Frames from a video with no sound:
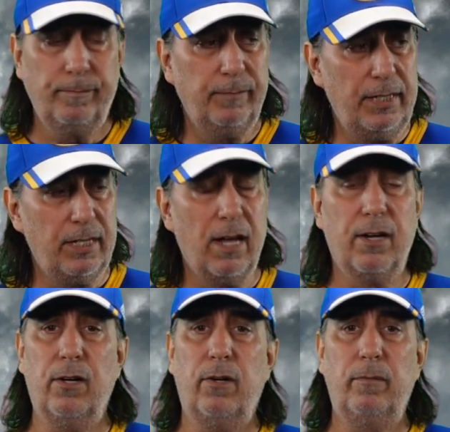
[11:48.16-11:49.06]
He's got to
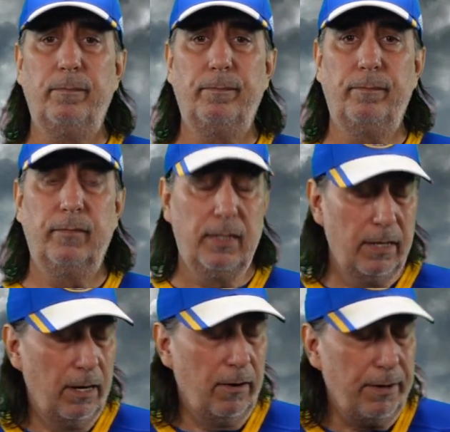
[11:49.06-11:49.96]
go.
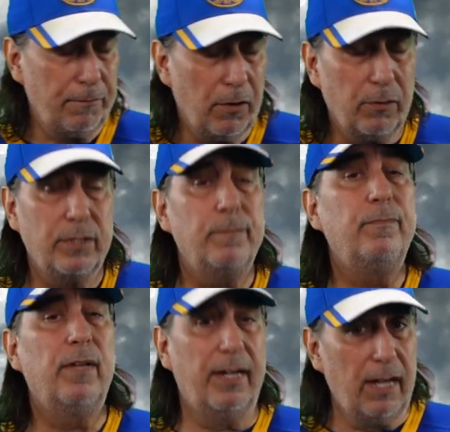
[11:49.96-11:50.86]
All right, folks,
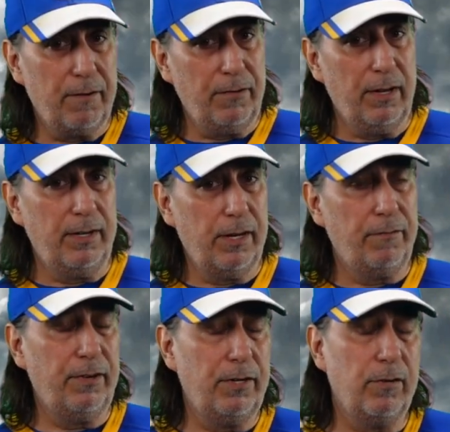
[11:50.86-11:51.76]
I got another
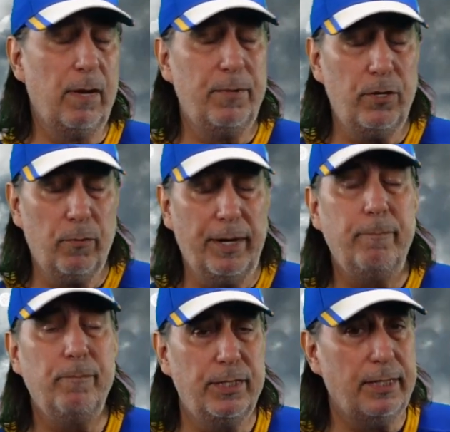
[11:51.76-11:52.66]
video coming your way.
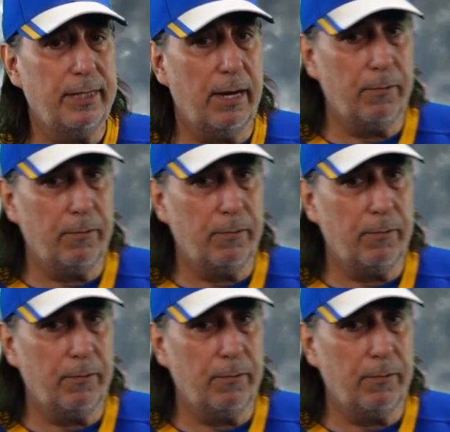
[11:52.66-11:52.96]
See you in that